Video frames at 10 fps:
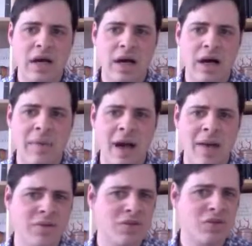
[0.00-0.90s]

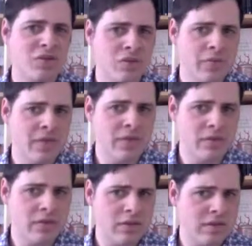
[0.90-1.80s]
I'm
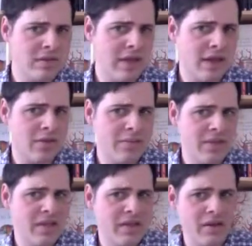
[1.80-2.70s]
assuming that it'll
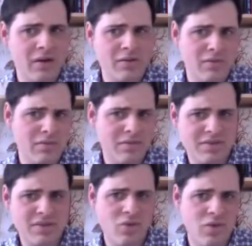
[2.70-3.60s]
be
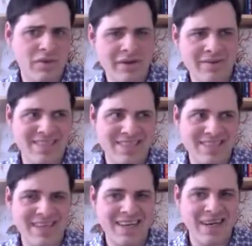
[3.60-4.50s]
somewhere around
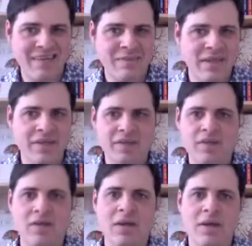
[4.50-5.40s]
60 to 90 minutes,